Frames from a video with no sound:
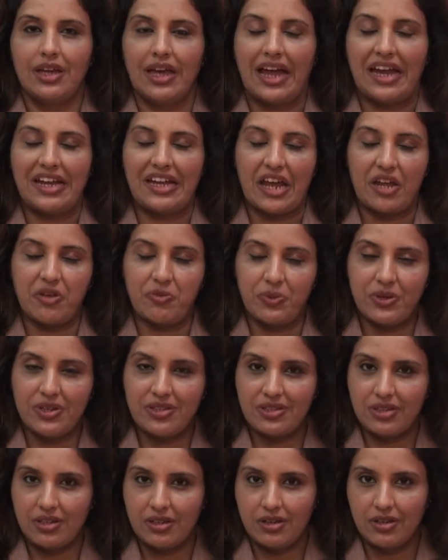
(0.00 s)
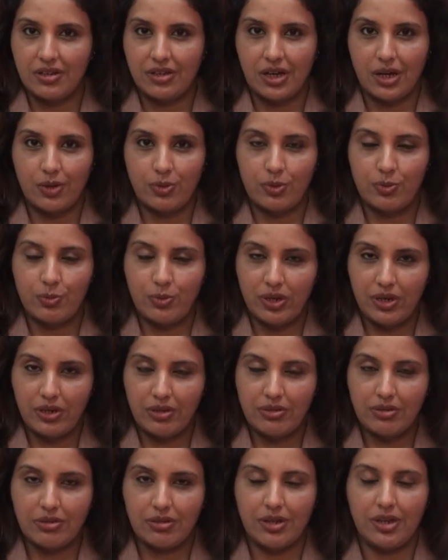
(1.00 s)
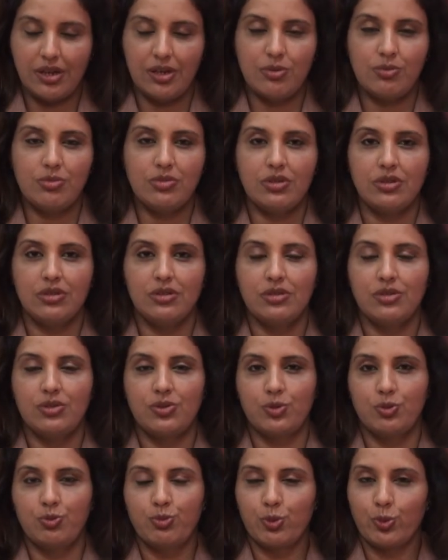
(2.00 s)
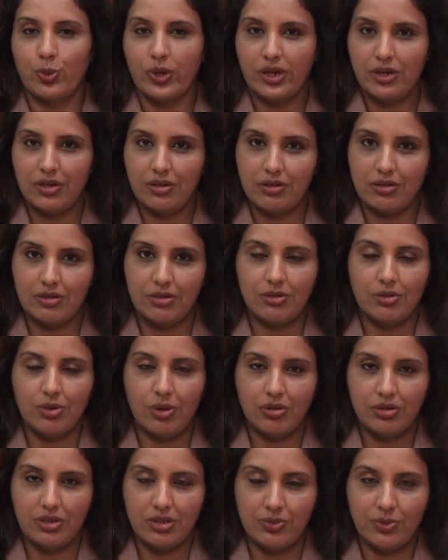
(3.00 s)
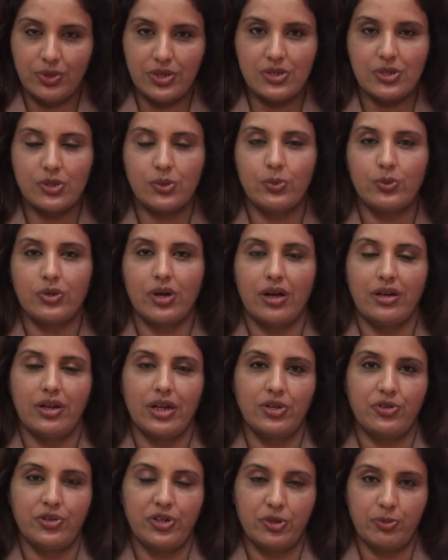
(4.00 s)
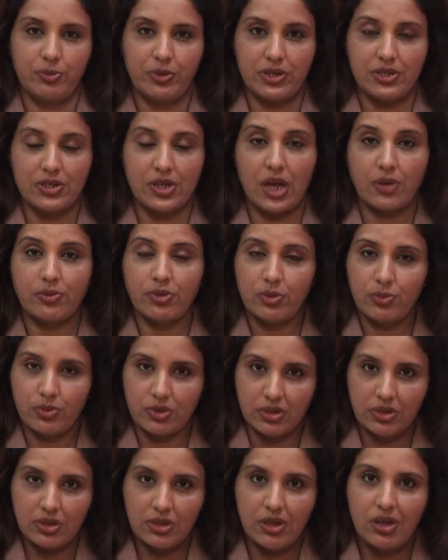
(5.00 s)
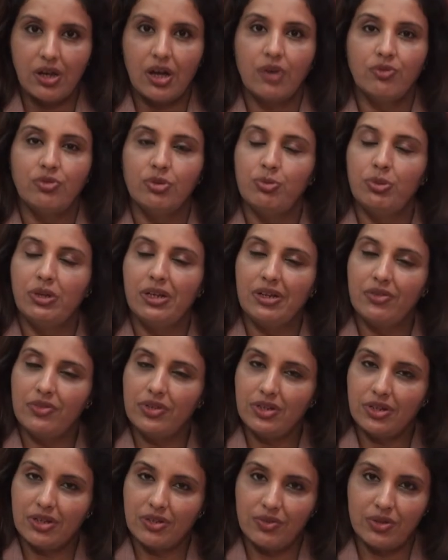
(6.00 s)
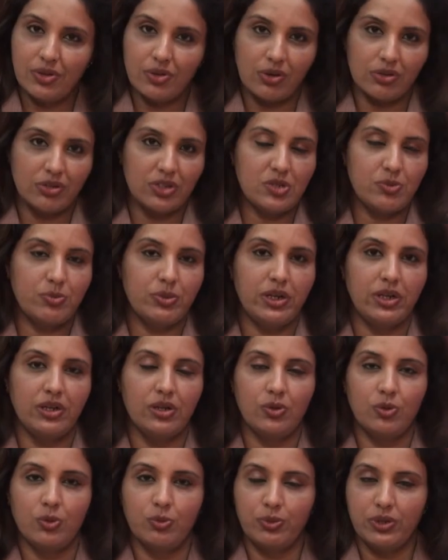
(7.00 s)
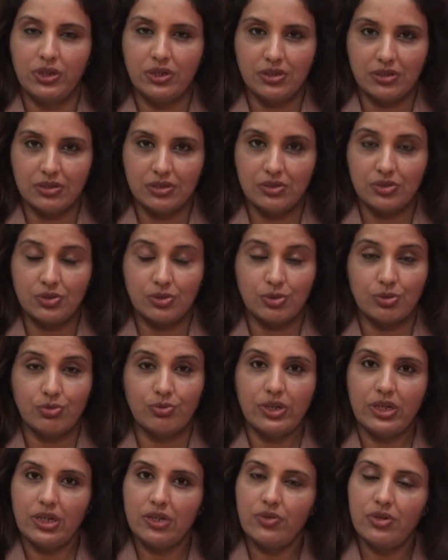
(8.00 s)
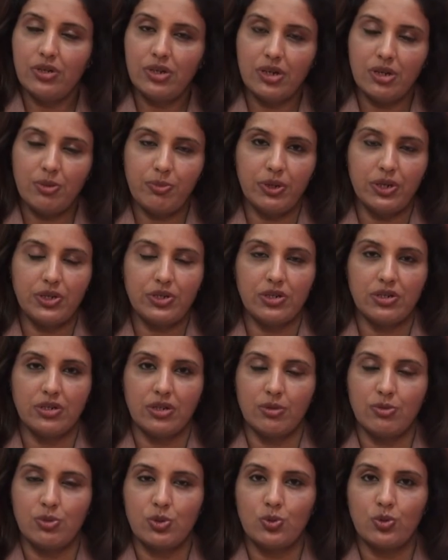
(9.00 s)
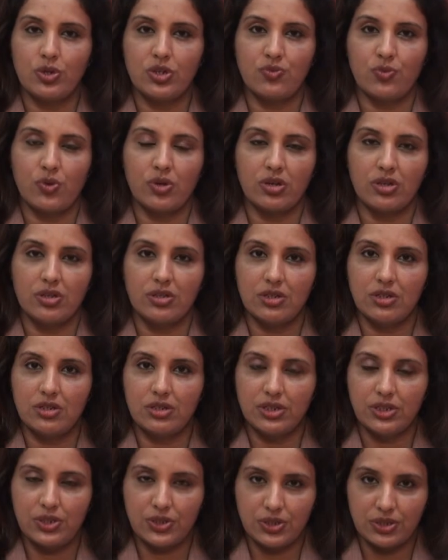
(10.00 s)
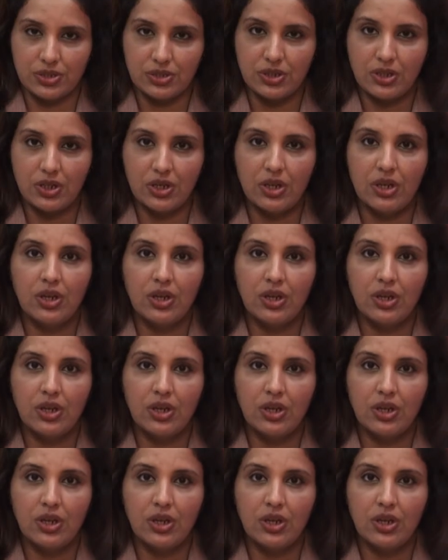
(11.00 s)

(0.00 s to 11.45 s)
At IPC, our main aim is to provide non-invasive cardiac treatments. However, we believe in giving honest medical opinions. So whenever any patient comes to us for consultation,